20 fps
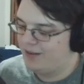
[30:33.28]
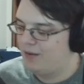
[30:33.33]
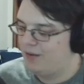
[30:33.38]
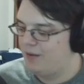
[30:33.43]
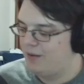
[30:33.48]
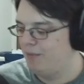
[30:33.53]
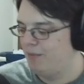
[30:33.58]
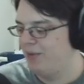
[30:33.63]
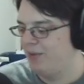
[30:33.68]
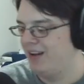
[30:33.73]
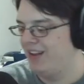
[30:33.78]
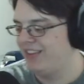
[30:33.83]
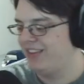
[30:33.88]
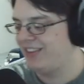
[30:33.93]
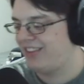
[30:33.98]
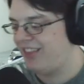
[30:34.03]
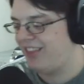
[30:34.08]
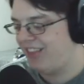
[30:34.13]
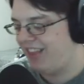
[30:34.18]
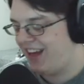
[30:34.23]
But
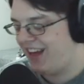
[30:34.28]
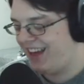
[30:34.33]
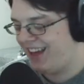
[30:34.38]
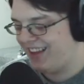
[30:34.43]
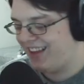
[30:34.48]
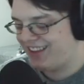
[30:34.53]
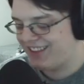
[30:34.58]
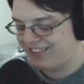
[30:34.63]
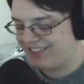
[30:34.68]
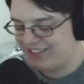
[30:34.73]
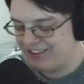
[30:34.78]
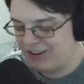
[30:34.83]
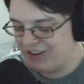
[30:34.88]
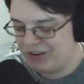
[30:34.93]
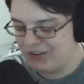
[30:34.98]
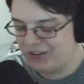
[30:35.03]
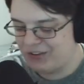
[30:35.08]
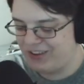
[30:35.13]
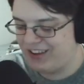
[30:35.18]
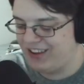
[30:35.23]
it's like,
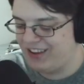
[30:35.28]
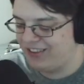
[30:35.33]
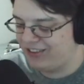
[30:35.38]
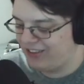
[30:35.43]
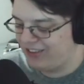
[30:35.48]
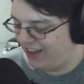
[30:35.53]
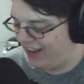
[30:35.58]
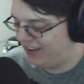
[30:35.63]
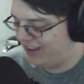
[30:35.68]
seriously, he's like,